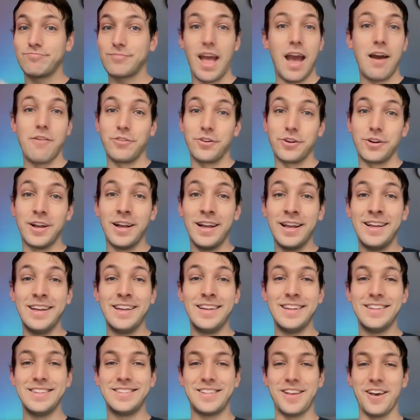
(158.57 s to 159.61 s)
ever.
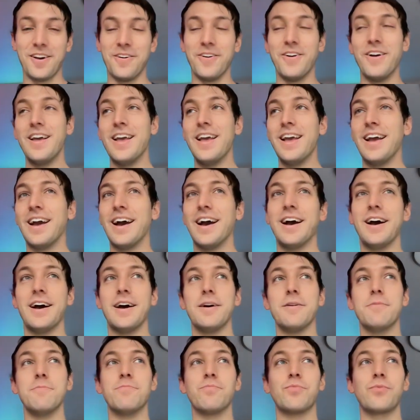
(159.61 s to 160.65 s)
So
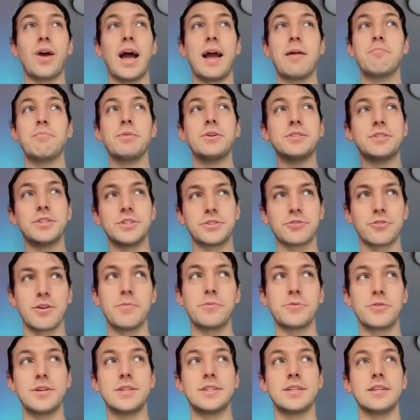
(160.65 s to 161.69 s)
I built a
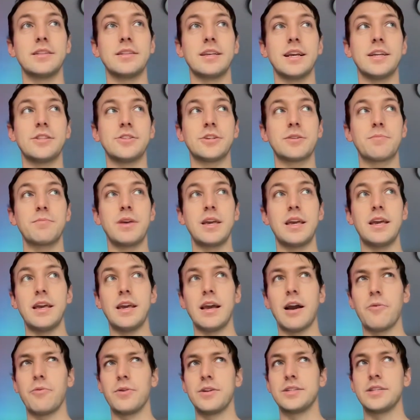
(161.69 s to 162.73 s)
script recently. It took me,
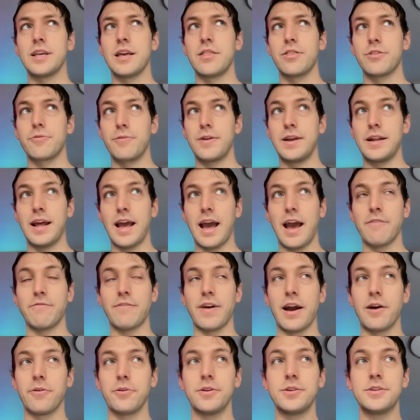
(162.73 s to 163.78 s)
I want to say, 3.5
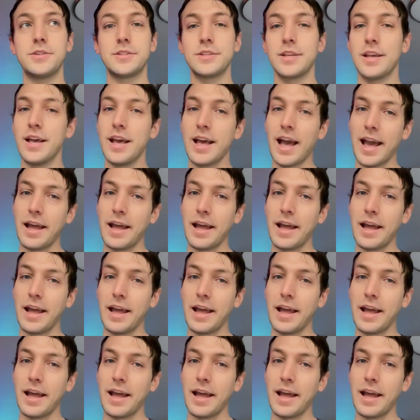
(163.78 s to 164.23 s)
hours.